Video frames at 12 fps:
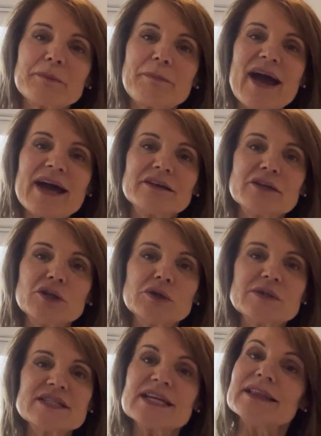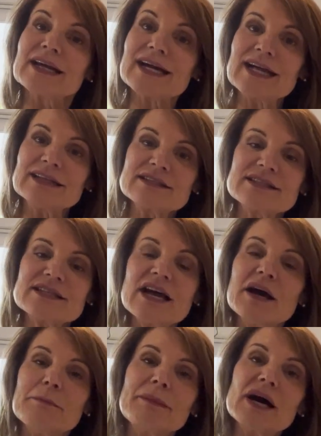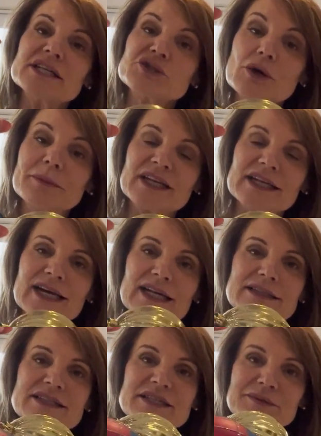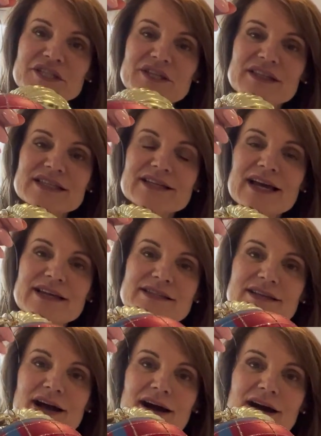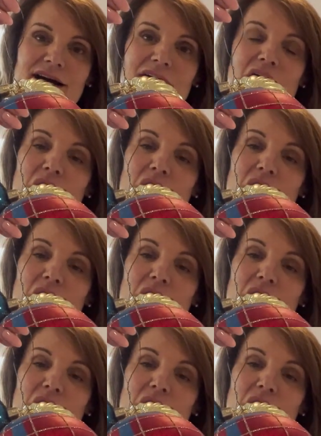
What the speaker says: a pattern using the colours, my dominant colours, which in this case are